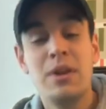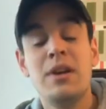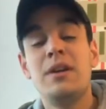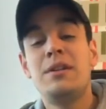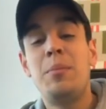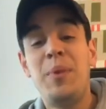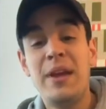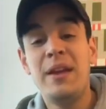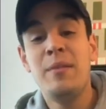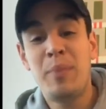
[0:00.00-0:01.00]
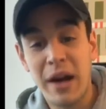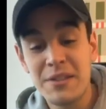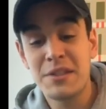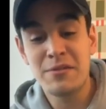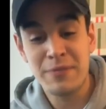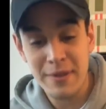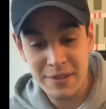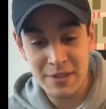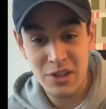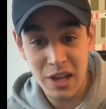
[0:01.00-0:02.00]
to be positive forces
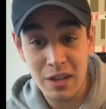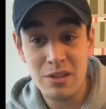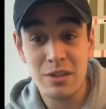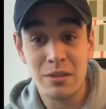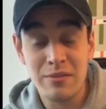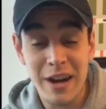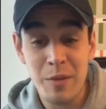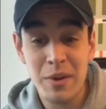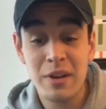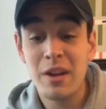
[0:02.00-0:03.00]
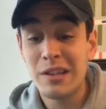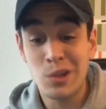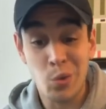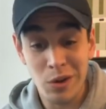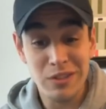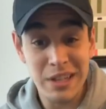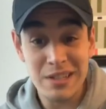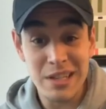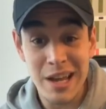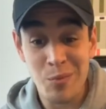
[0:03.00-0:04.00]
of change in your environment. The world needs it
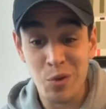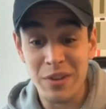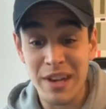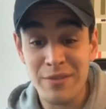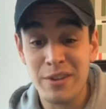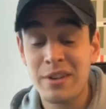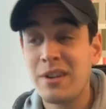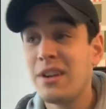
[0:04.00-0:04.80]
now more than ever.